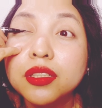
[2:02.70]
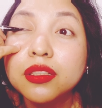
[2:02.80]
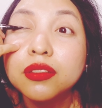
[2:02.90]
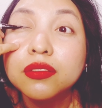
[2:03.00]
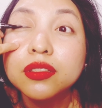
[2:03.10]

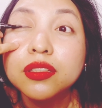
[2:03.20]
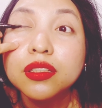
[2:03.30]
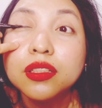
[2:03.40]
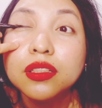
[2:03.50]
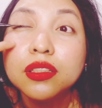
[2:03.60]
gonna use
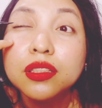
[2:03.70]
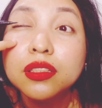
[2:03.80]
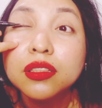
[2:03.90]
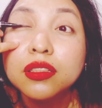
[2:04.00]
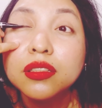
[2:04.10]
this
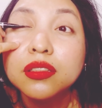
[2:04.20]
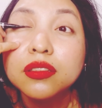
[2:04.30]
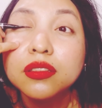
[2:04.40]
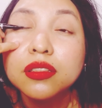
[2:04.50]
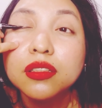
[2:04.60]

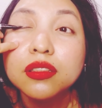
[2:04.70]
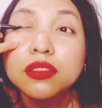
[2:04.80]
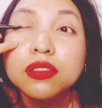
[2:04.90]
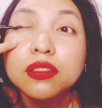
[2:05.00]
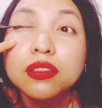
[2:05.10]

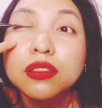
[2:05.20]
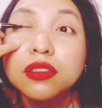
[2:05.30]
dito.